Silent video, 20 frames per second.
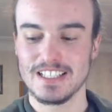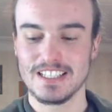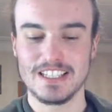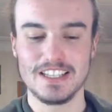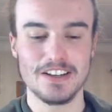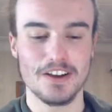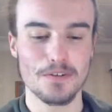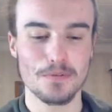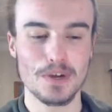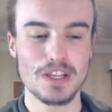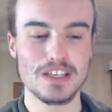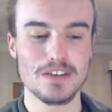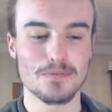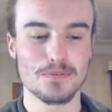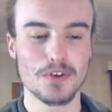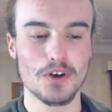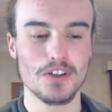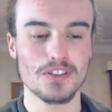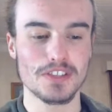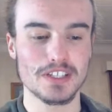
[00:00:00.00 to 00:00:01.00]
when
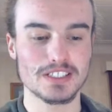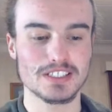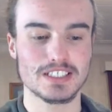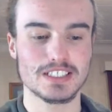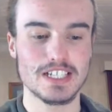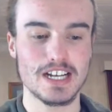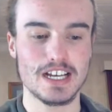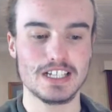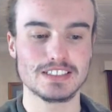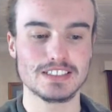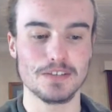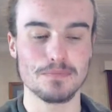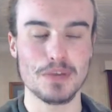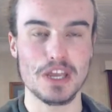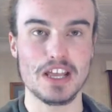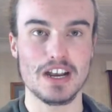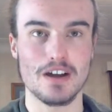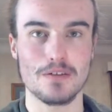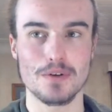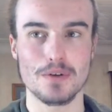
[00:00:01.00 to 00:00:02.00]
you've got this chance of
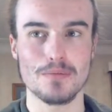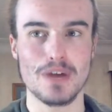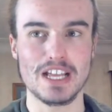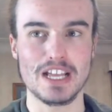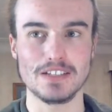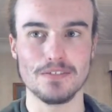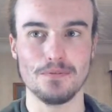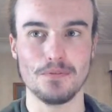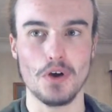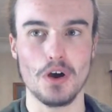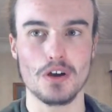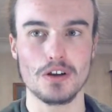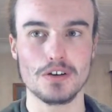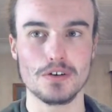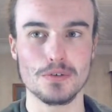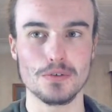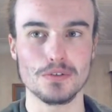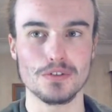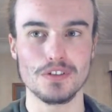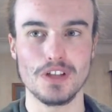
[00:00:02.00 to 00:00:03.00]
being able to make the
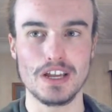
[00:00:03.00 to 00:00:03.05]
final,